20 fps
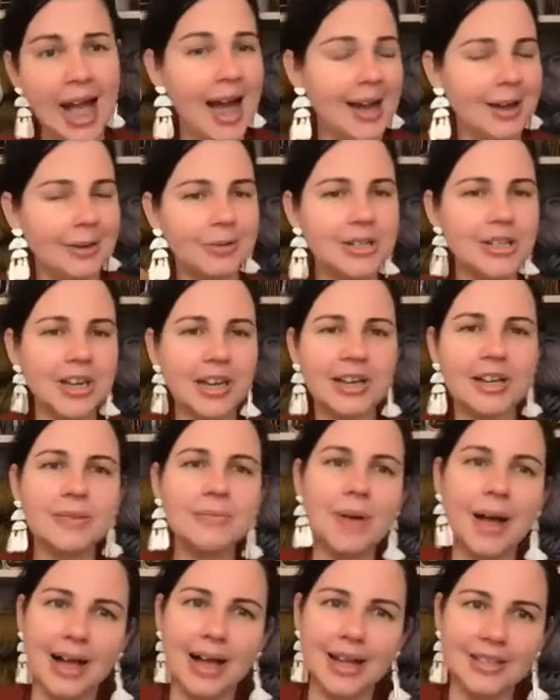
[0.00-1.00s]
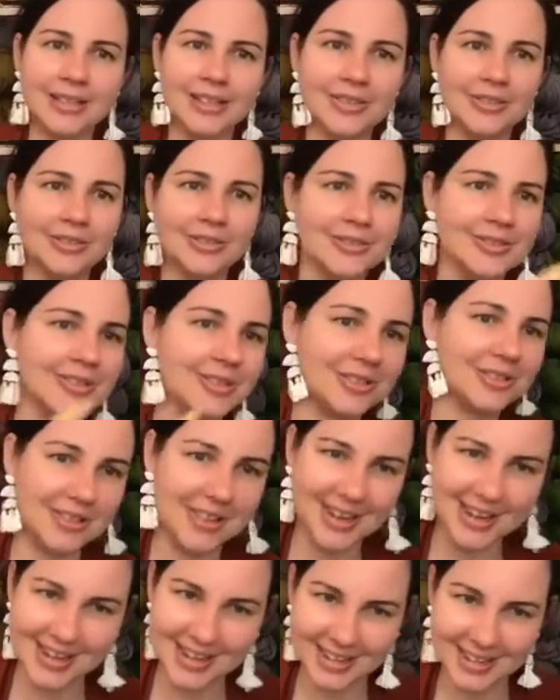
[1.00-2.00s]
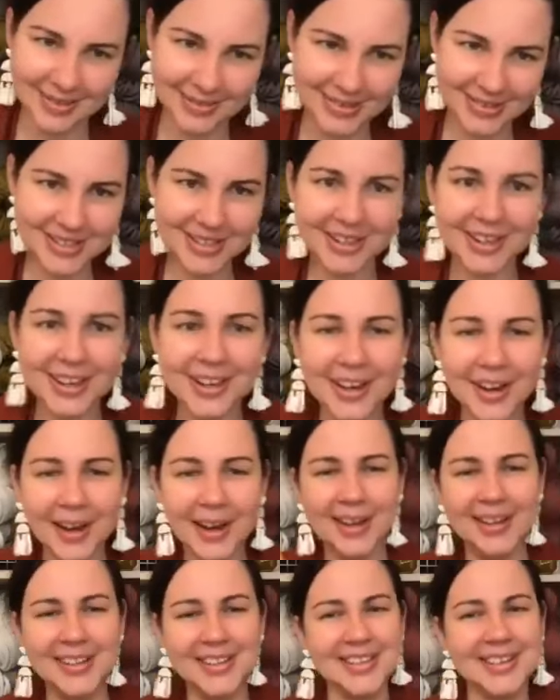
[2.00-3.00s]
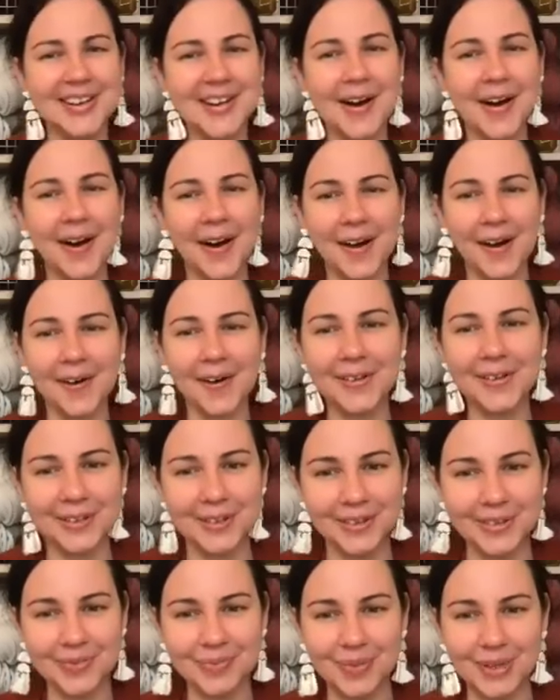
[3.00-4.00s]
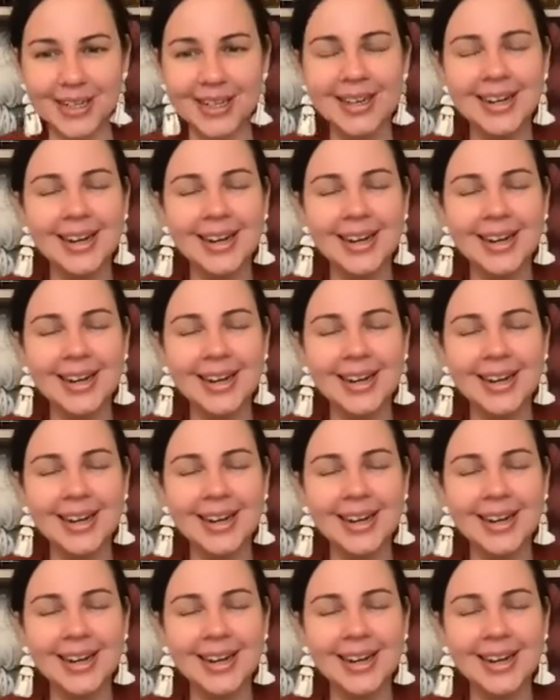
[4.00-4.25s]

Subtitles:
I wish I could pass it through the screen and give it to you to hold, but